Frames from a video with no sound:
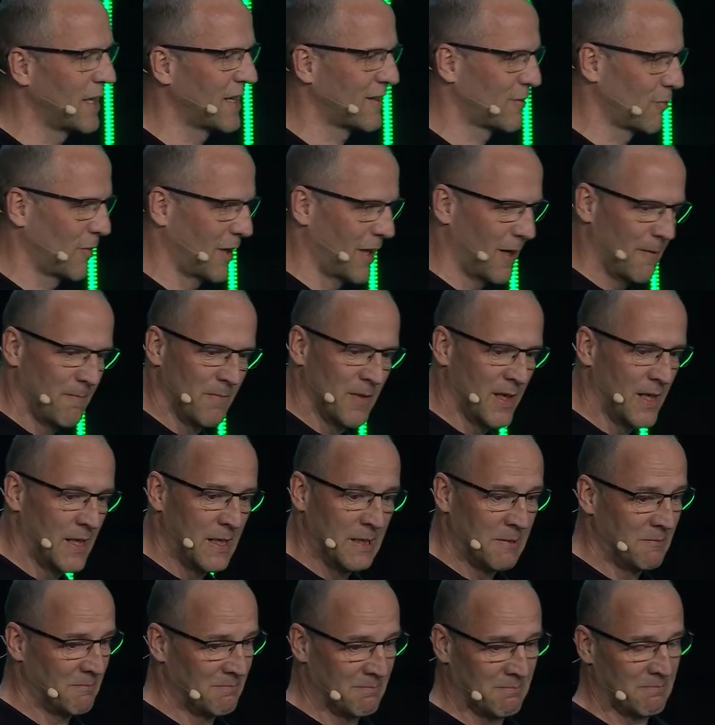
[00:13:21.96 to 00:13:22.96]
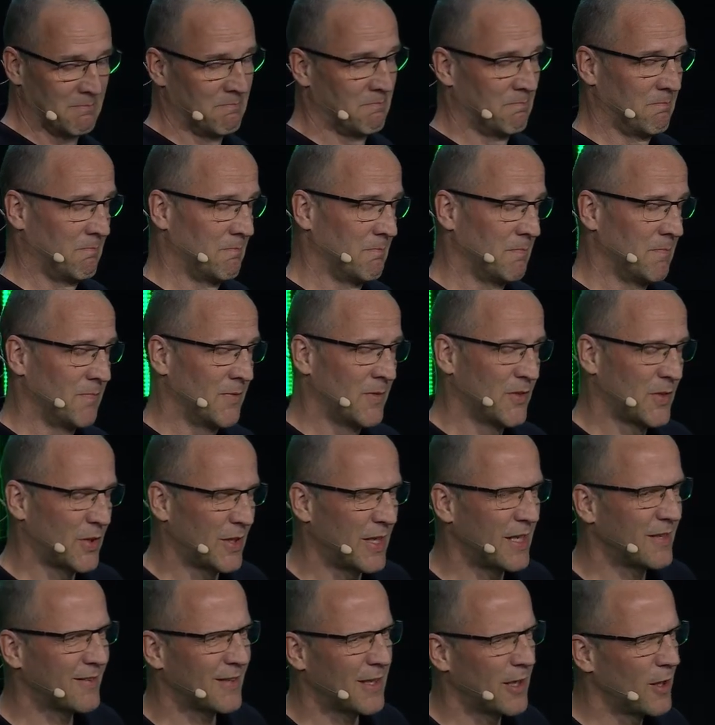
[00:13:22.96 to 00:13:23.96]
as well. So
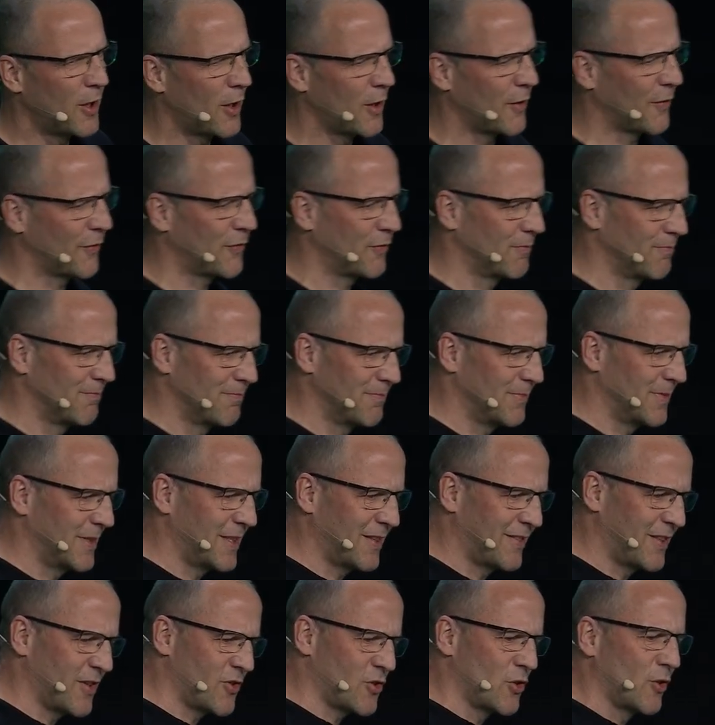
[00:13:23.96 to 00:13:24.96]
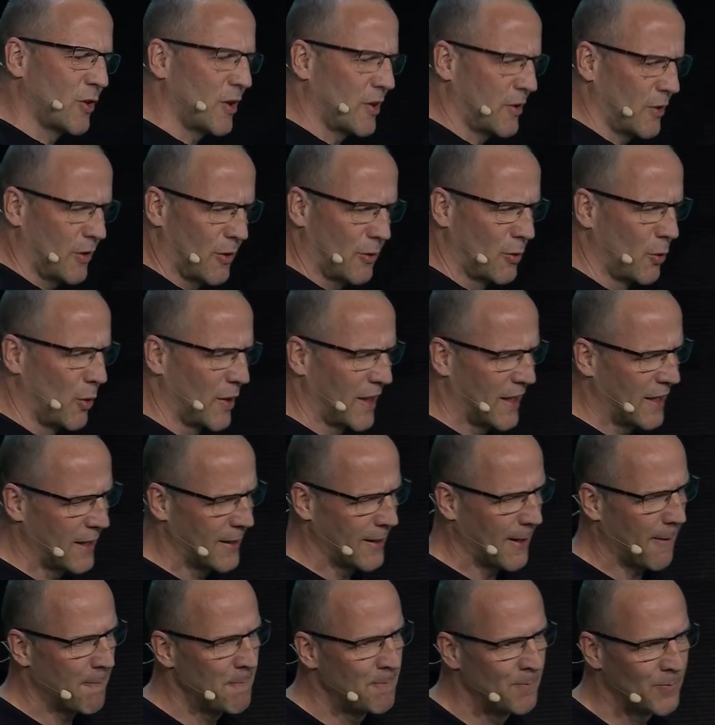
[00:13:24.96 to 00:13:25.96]
there's a lot of decision criteria going in
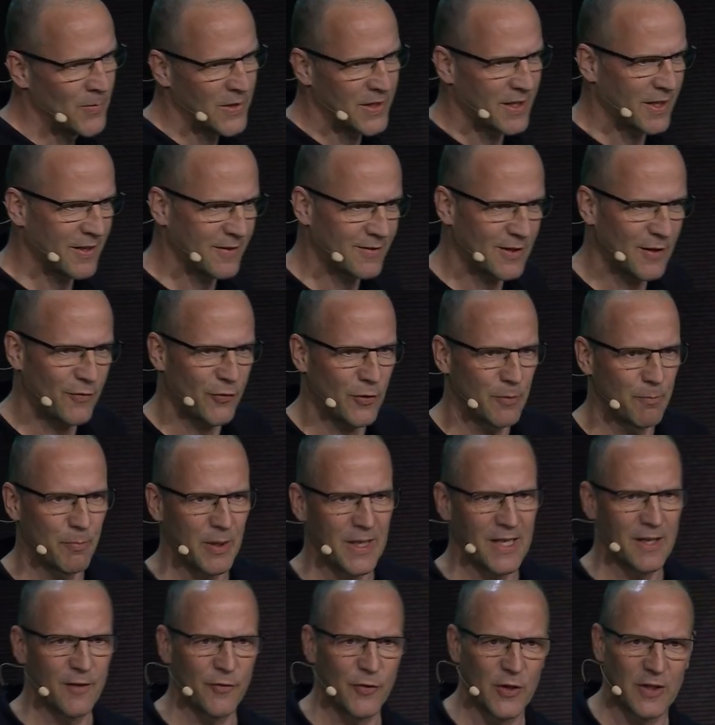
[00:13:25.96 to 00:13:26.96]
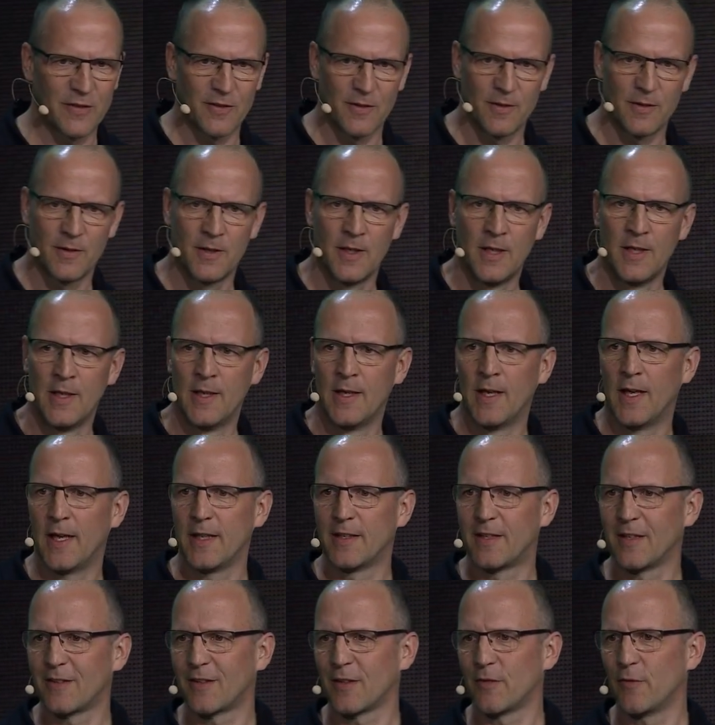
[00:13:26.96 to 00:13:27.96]
there, and there's different benefits and
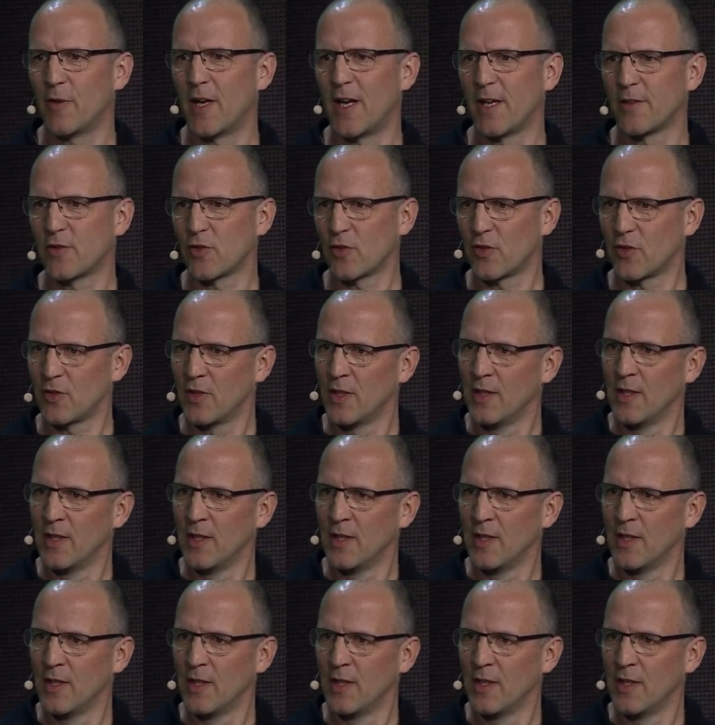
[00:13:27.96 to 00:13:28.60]
disadvantages.